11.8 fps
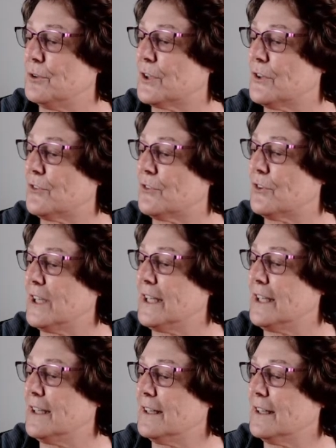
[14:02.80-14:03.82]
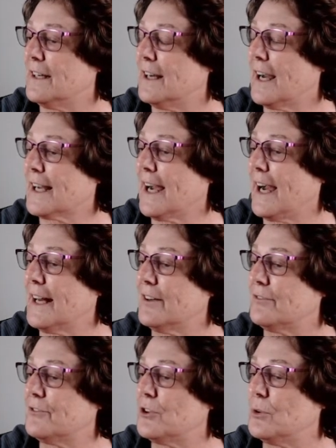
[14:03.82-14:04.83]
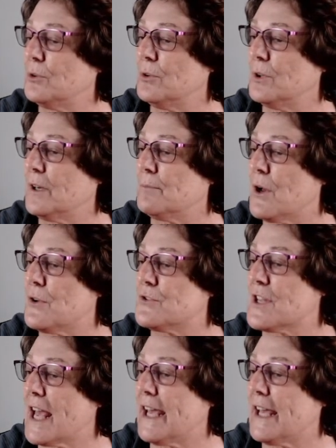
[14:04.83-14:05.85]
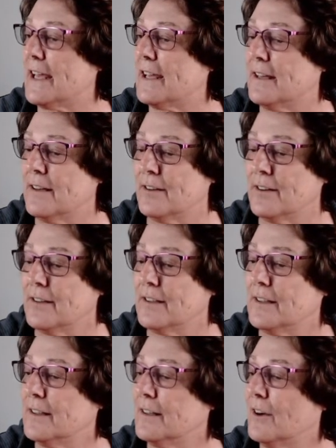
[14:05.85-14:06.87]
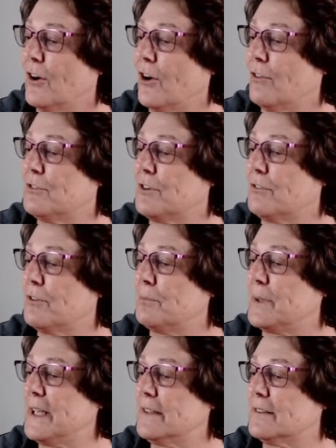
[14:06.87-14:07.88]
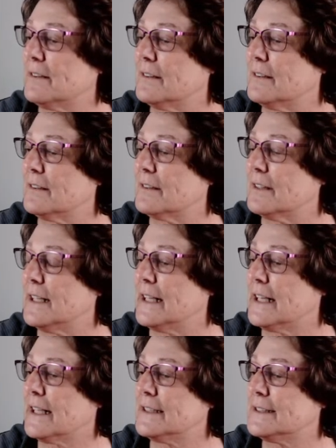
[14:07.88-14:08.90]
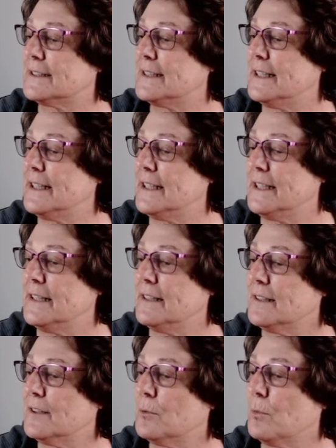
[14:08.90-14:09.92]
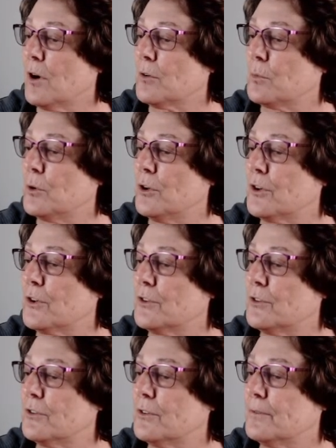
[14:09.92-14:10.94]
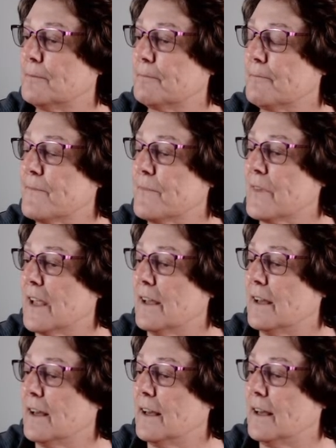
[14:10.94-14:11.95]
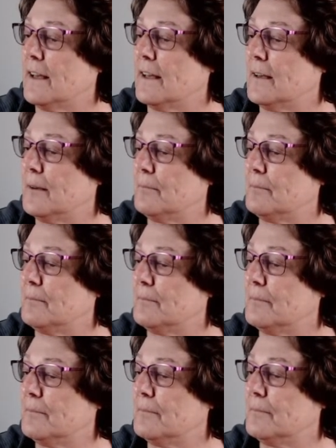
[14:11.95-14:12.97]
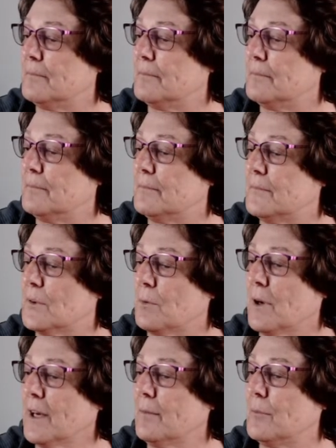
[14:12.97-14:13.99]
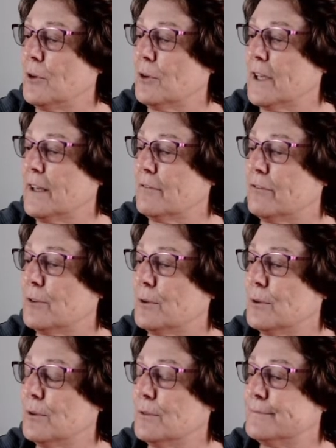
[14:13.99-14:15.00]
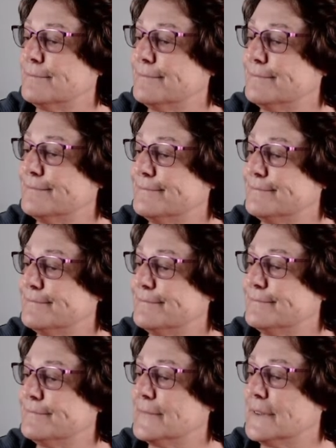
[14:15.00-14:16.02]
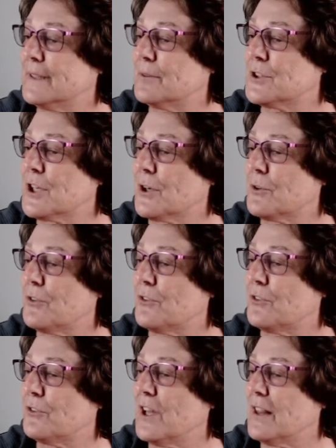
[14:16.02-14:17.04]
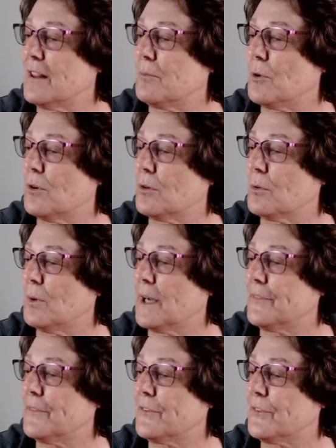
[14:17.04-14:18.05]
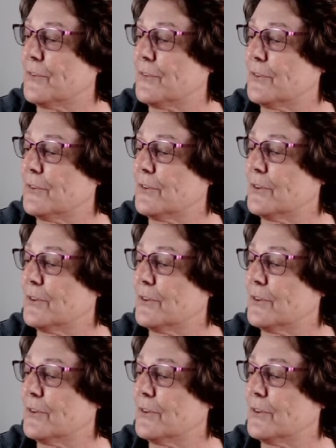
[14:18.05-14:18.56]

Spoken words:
can see I kind of do a mosaic of different pieces, and I see what works. The one I'm looking for, I wish I could see them all at once.